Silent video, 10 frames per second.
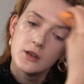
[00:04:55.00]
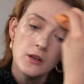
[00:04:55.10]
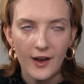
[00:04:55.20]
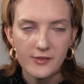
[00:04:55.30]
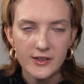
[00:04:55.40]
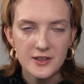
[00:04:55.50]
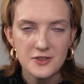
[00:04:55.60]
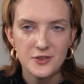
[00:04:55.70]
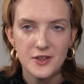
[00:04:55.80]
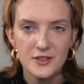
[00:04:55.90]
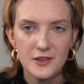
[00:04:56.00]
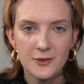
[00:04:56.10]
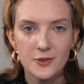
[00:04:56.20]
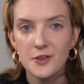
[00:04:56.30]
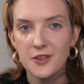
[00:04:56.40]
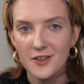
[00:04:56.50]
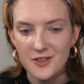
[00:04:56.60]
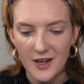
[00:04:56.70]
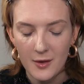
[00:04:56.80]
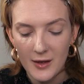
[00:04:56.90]
I really enjoyed the look that
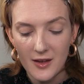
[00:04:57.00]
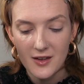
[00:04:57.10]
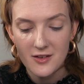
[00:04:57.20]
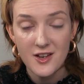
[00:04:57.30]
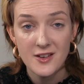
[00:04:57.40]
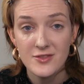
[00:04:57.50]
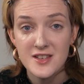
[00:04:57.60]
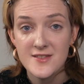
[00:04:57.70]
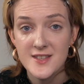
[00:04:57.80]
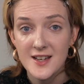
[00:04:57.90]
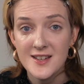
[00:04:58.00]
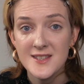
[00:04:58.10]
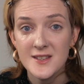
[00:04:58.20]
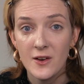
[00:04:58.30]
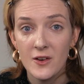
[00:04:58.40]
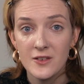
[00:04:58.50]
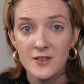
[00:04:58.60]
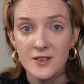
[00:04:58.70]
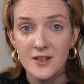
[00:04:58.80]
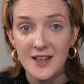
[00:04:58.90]
Jamie Genevieve did on
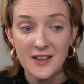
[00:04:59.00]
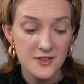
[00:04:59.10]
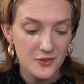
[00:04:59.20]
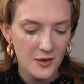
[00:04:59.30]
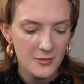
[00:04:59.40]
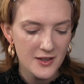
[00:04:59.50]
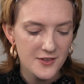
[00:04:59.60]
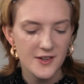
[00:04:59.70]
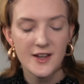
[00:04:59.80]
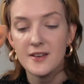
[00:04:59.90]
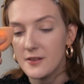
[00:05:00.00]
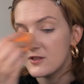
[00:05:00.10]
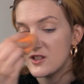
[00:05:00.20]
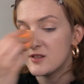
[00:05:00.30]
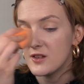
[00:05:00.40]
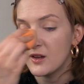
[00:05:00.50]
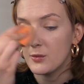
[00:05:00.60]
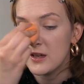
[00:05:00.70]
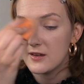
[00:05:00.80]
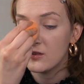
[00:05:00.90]
Instagram last night. She's doing that
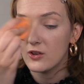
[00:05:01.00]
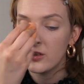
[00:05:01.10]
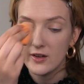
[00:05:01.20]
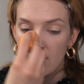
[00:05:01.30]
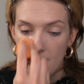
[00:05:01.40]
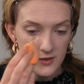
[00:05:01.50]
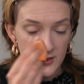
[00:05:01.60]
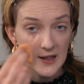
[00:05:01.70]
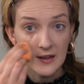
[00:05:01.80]
week of colour thing.